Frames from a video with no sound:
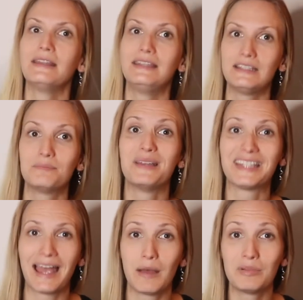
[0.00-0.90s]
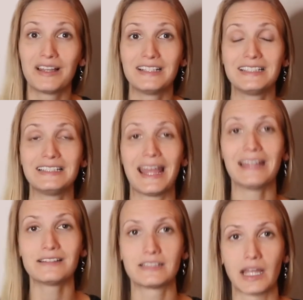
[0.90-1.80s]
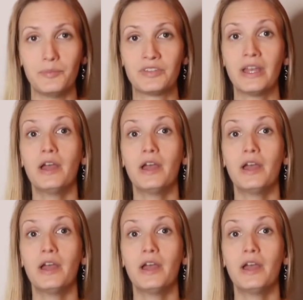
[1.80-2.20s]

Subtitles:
these metabolizing enzymes,